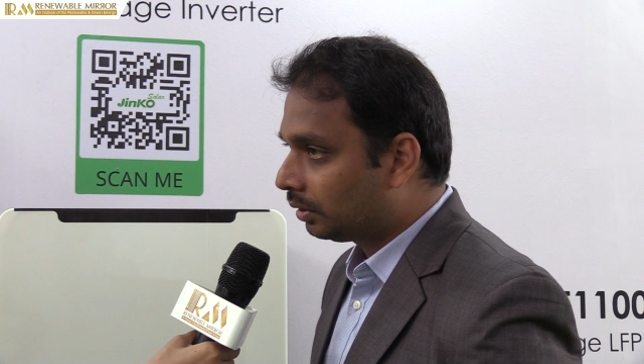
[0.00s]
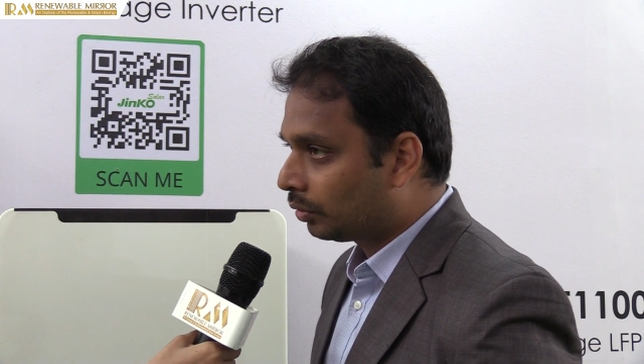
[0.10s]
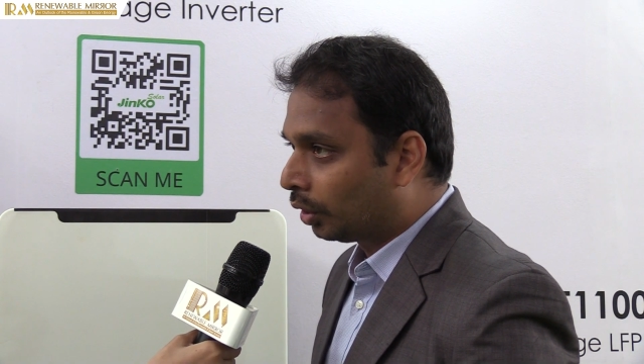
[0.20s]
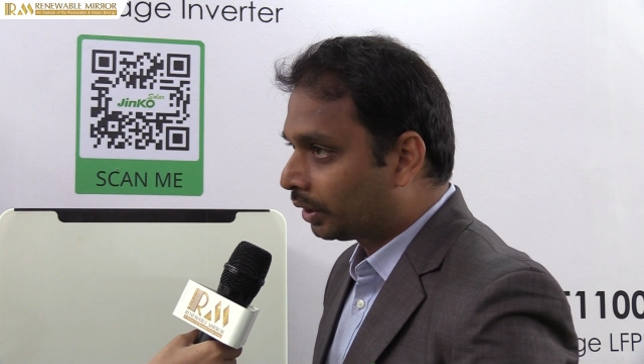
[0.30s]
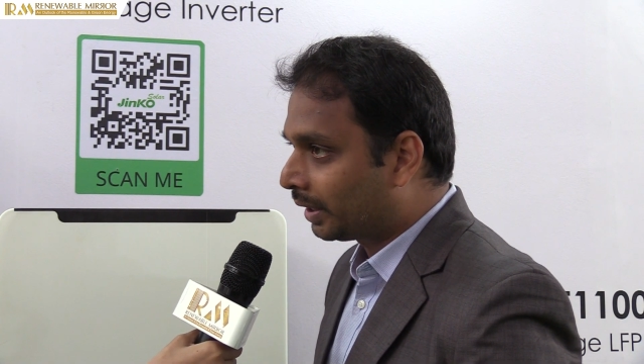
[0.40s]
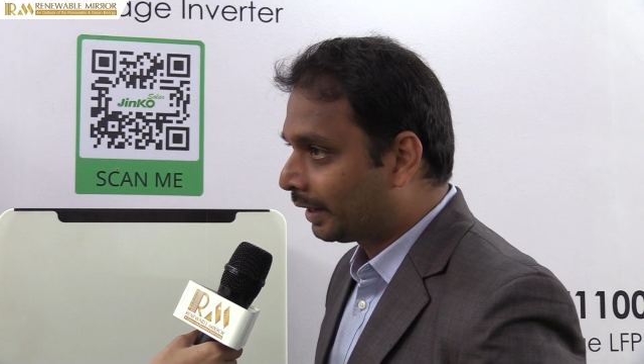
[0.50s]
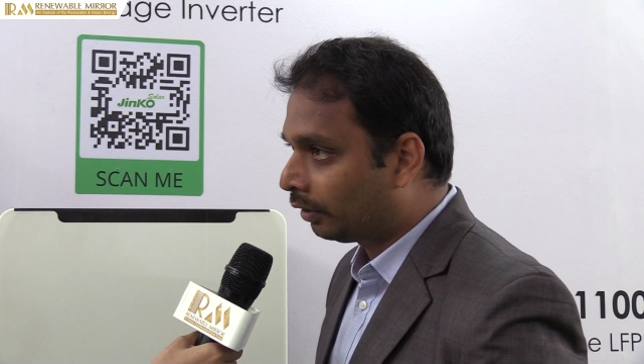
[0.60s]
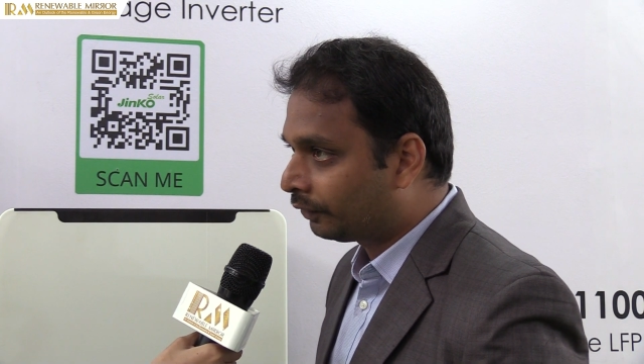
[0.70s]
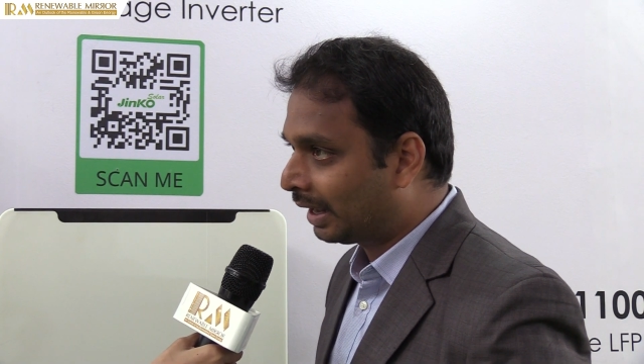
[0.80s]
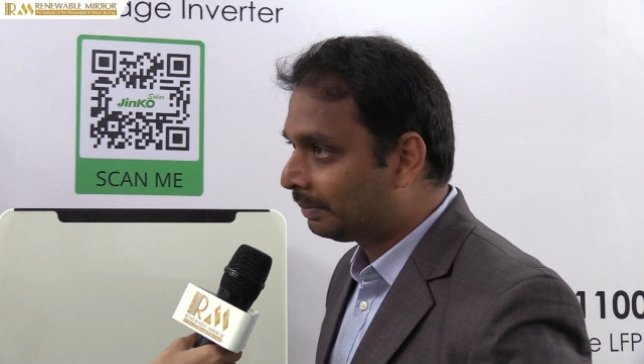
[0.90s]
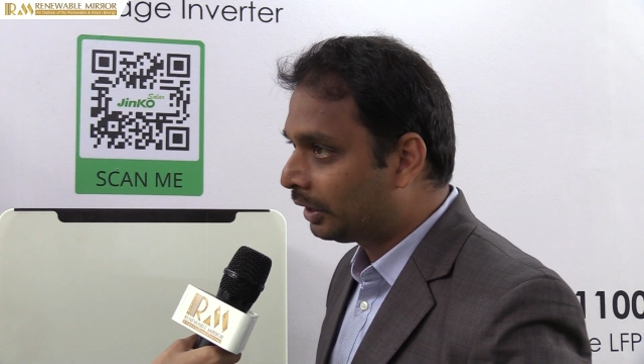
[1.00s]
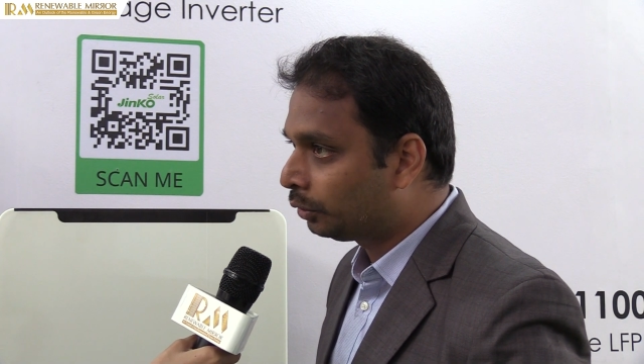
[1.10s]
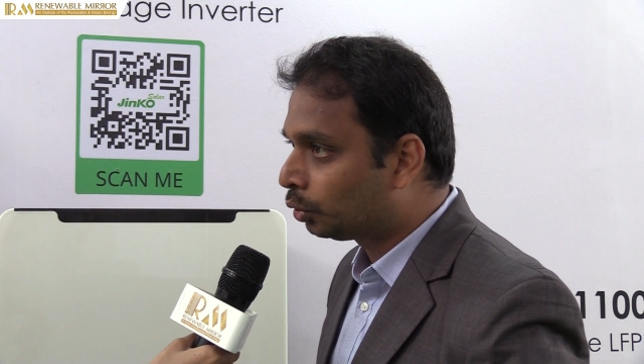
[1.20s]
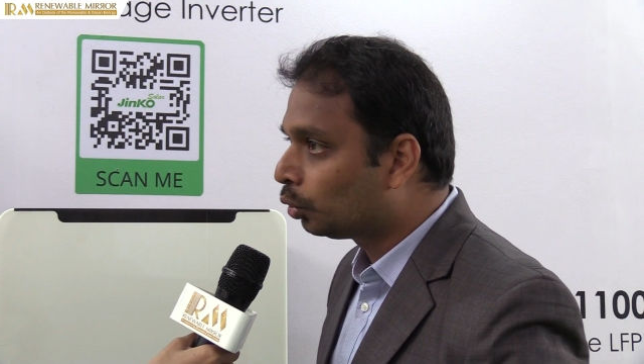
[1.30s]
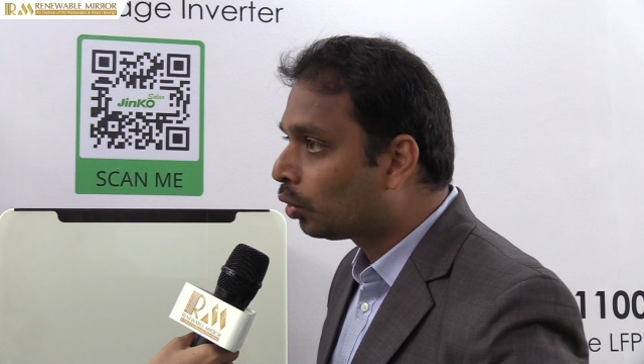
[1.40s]
quarter kind of timeline
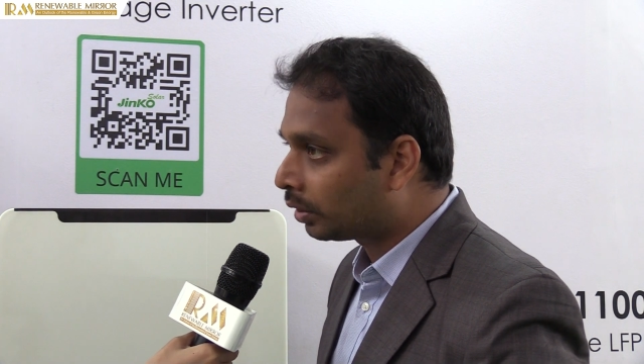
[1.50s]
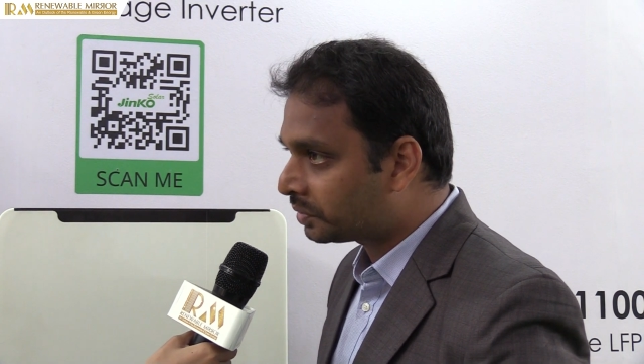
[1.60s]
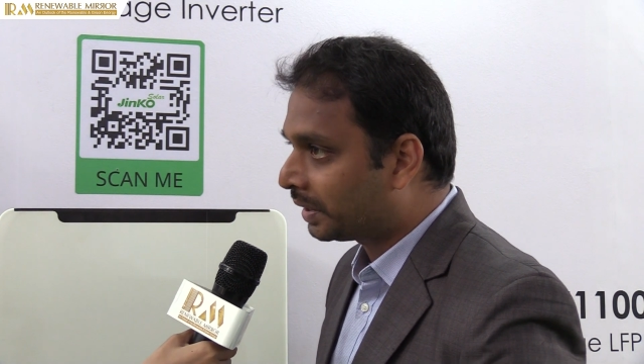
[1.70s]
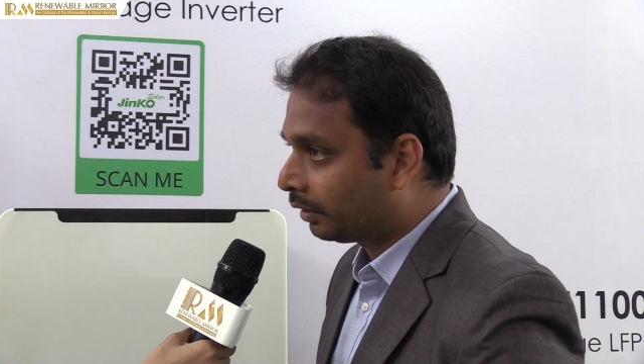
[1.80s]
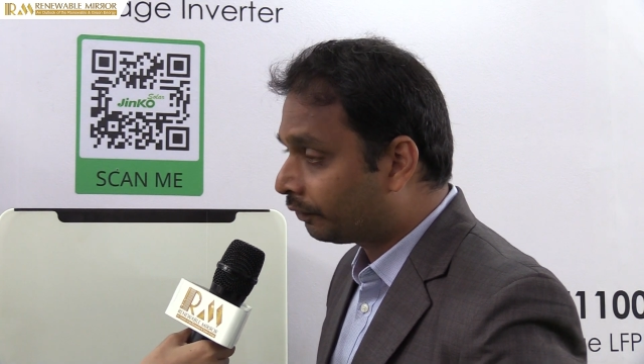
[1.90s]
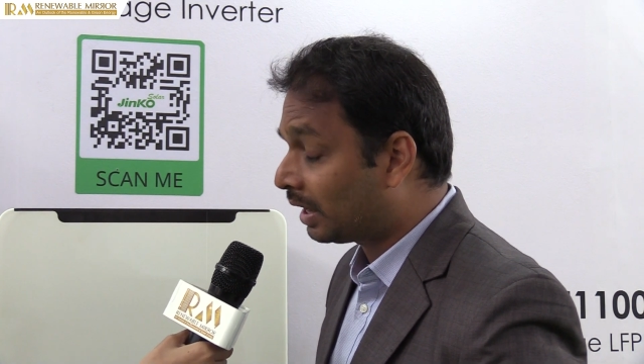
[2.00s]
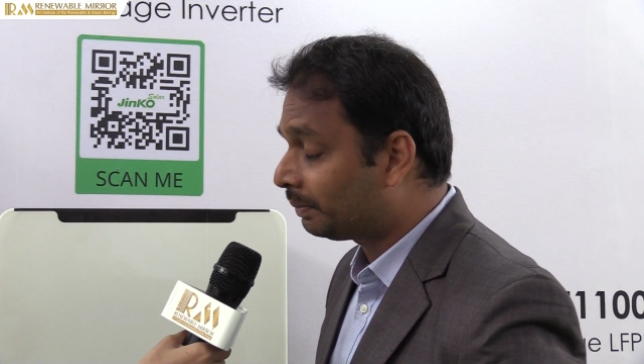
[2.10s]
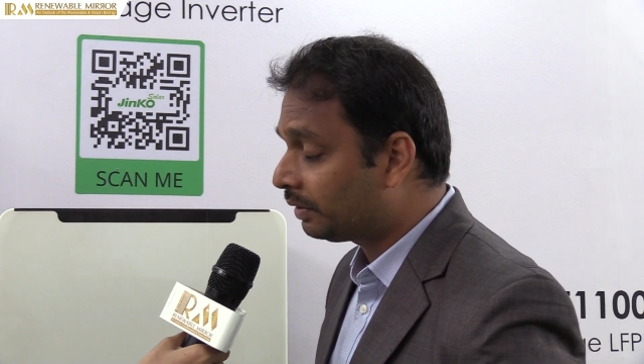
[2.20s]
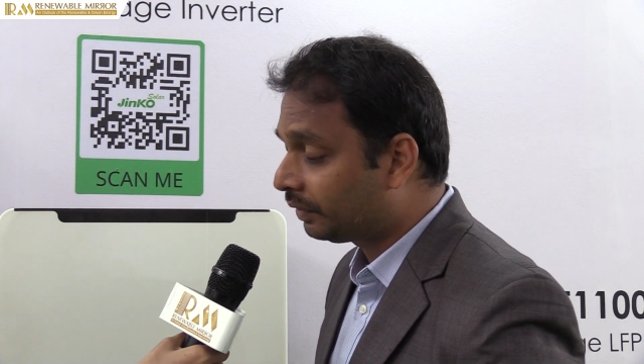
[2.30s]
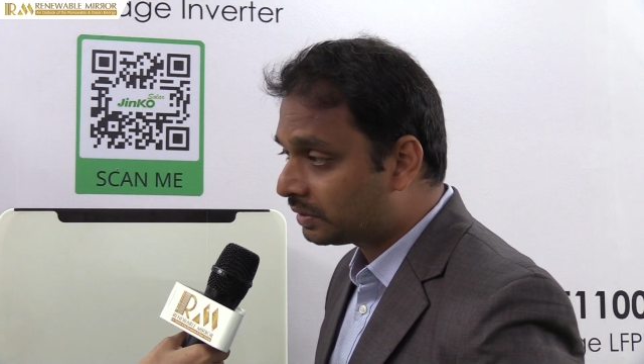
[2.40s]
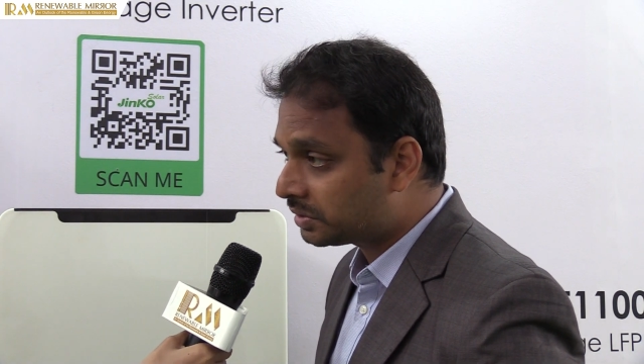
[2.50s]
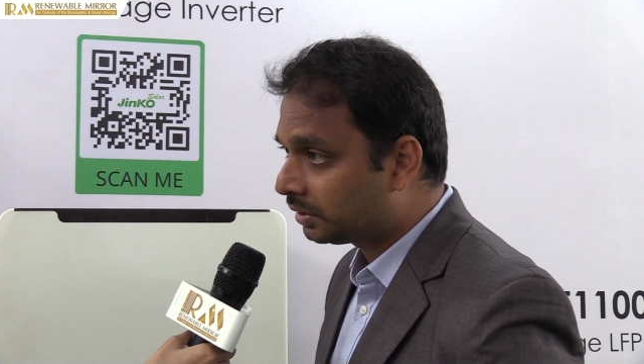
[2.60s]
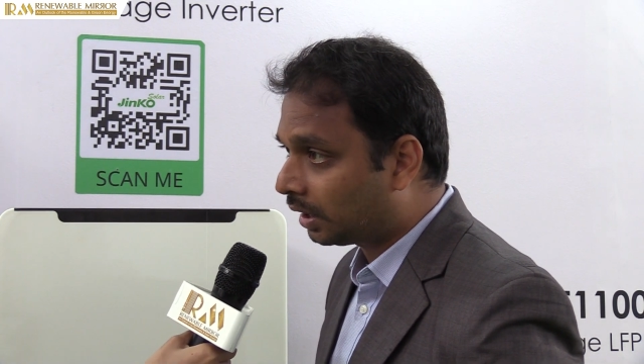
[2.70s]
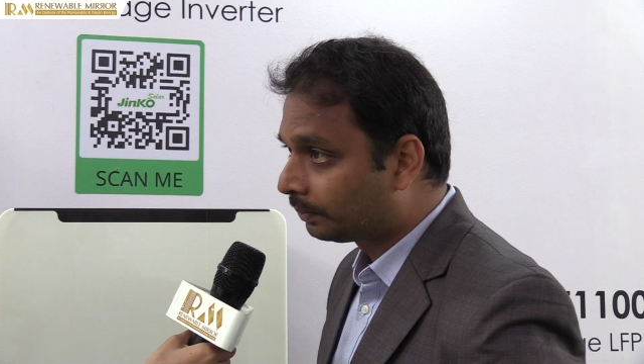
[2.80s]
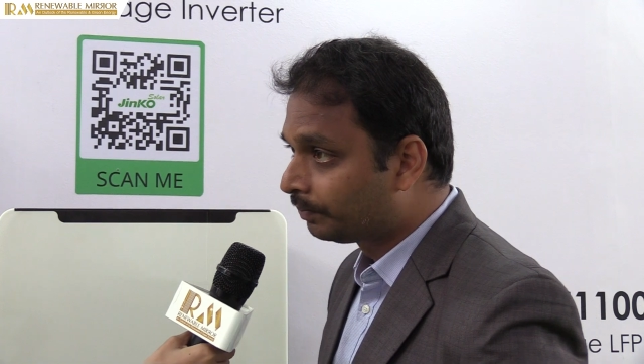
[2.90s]
to 2 quarters kind of timeline, we can see
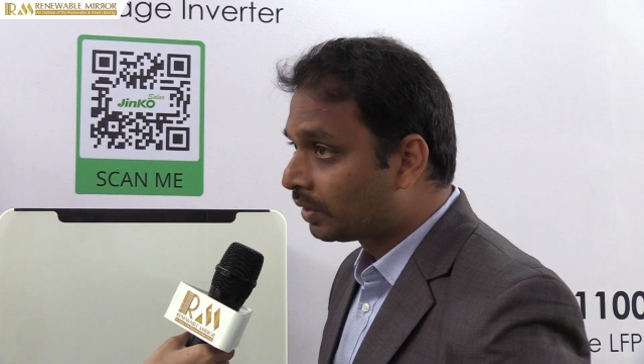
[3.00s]
that